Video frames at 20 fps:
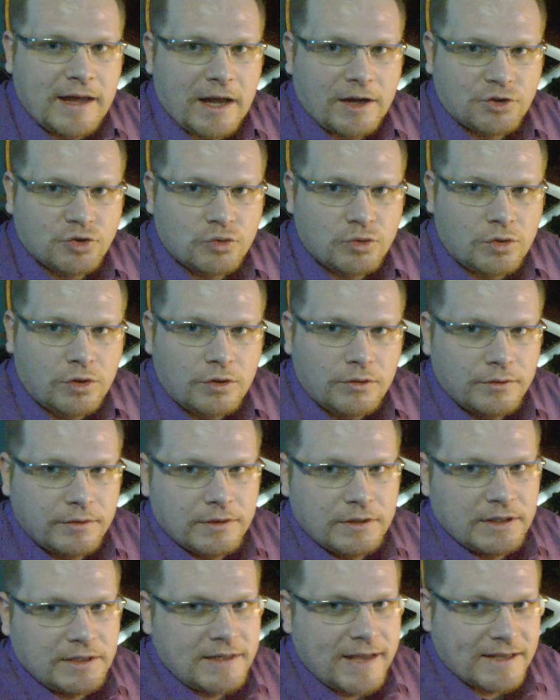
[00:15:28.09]
actual
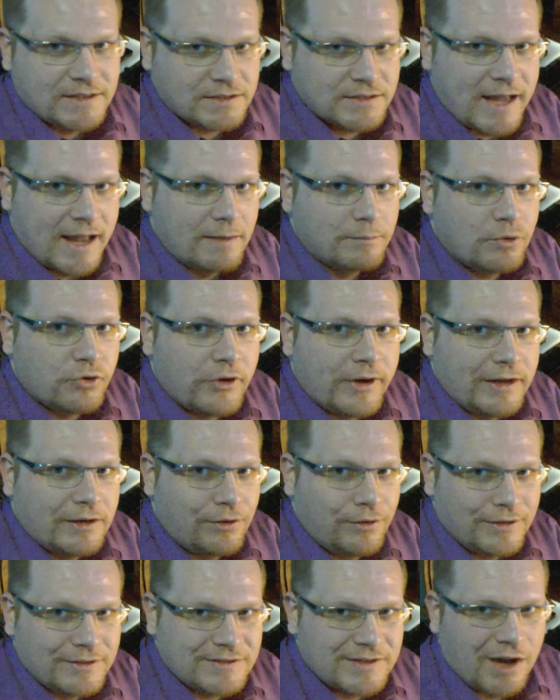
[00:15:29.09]
desktop
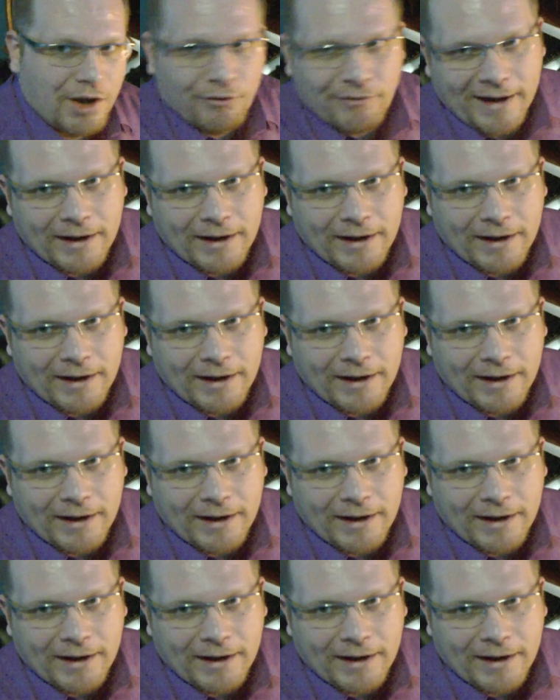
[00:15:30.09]
cradle itself.